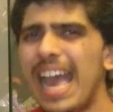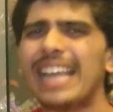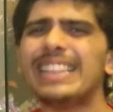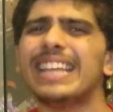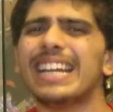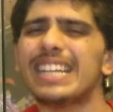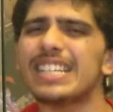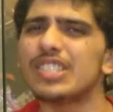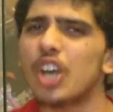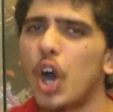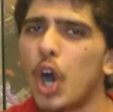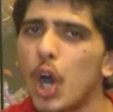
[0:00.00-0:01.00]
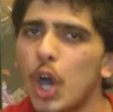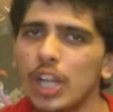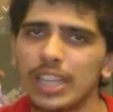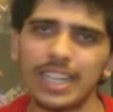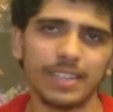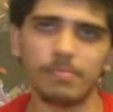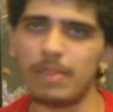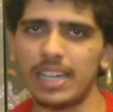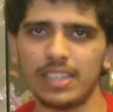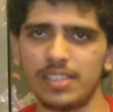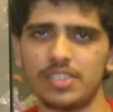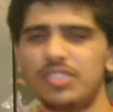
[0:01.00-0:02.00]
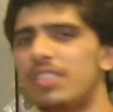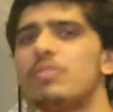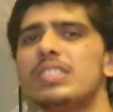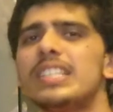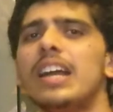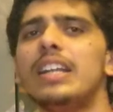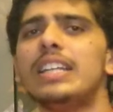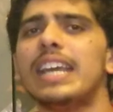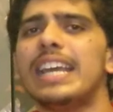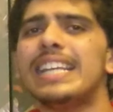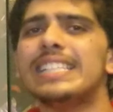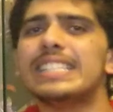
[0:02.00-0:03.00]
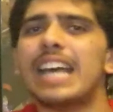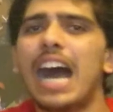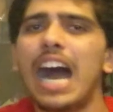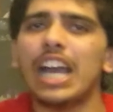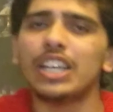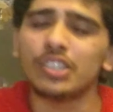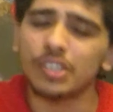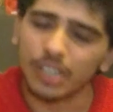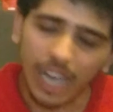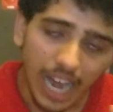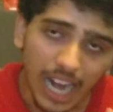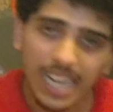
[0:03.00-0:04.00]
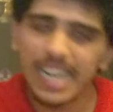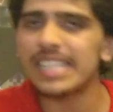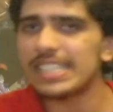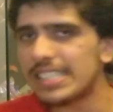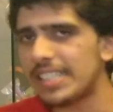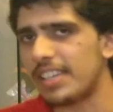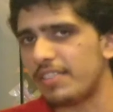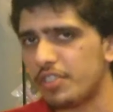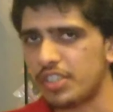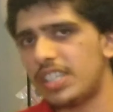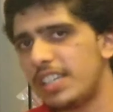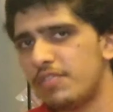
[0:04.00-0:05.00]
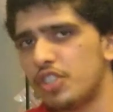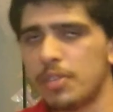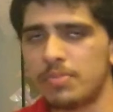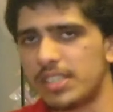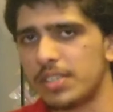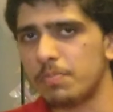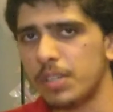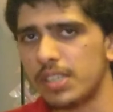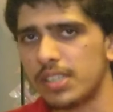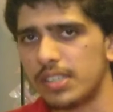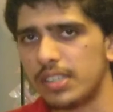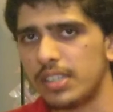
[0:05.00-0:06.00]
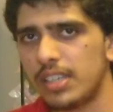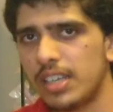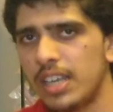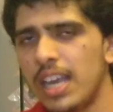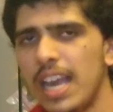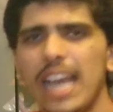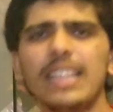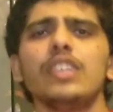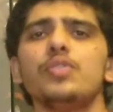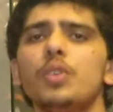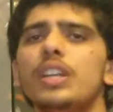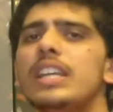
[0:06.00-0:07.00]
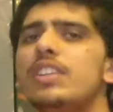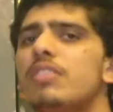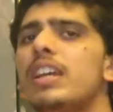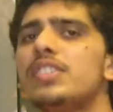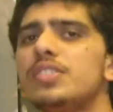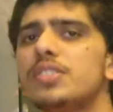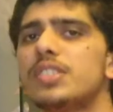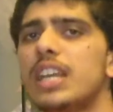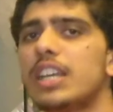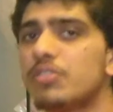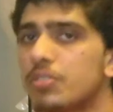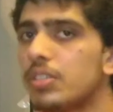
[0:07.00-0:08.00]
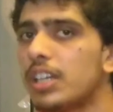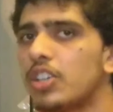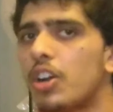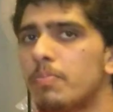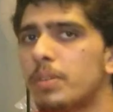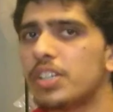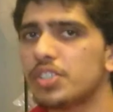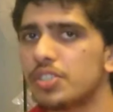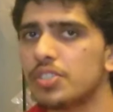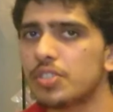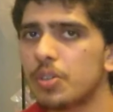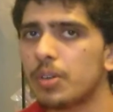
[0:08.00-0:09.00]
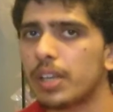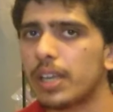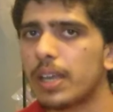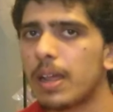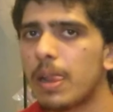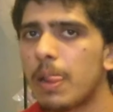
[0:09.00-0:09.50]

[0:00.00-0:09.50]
And that is all that matters. The result is unnecessary for Steve Jobs as a person. And that's what he tries to say through that competition story.